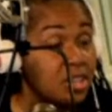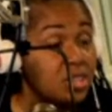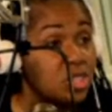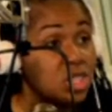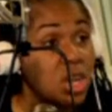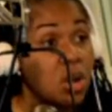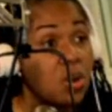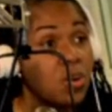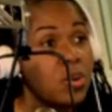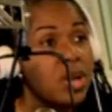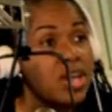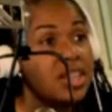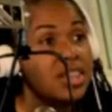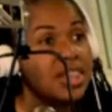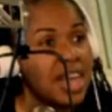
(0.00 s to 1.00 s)
So
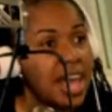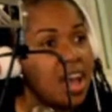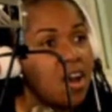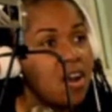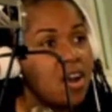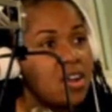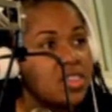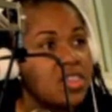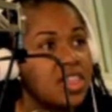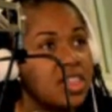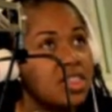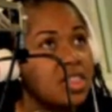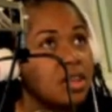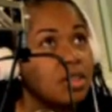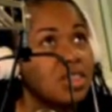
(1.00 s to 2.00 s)
they are
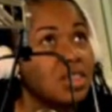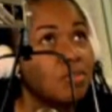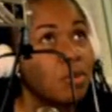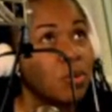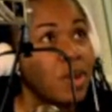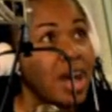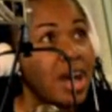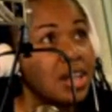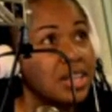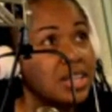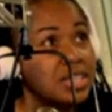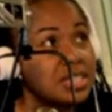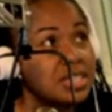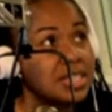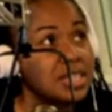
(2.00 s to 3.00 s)
the morale
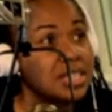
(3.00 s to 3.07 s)
is